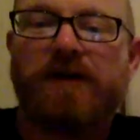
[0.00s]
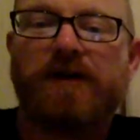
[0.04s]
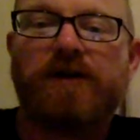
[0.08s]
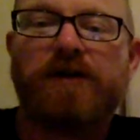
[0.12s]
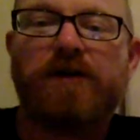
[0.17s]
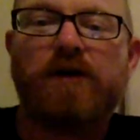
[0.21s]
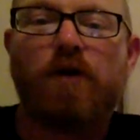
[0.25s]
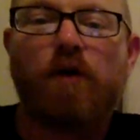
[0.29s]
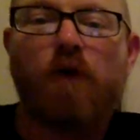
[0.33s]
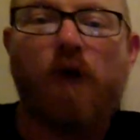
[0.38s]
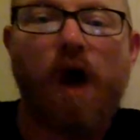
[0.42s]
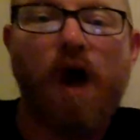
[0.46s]

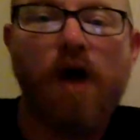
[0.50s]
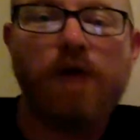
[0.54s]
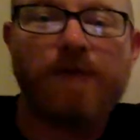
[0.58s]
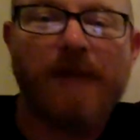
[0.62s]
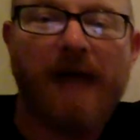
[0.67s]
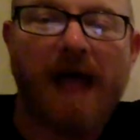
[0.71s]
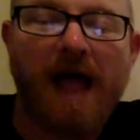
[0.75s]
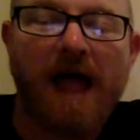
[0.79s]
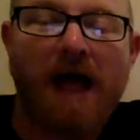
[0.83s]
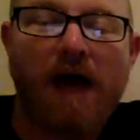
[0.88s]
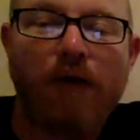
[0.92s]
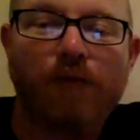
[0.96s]
Cool, I hope
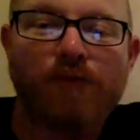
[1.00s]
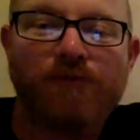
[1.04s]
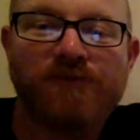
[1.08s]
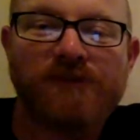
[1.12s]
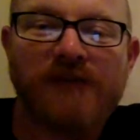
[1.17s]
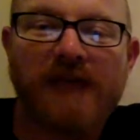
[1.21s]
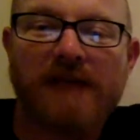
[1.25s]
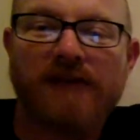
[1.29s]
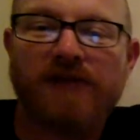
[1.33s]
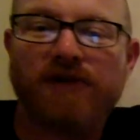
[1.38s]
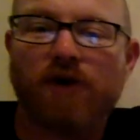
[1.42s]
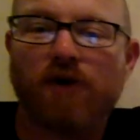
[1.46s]
that helps
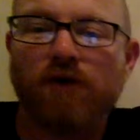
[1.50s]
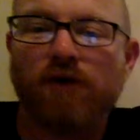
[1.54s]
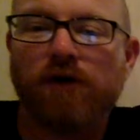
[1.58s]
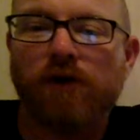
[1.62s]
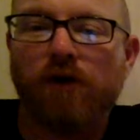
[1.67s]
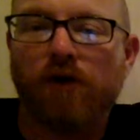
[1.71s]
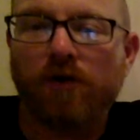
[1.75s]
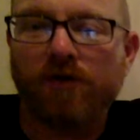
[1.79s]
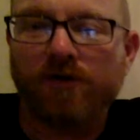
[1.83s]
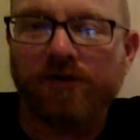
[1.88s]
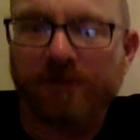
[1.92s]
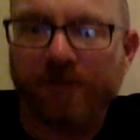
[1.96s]
there,
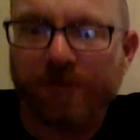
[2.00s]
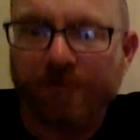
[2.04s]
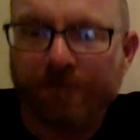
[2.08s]
Jean-Claude.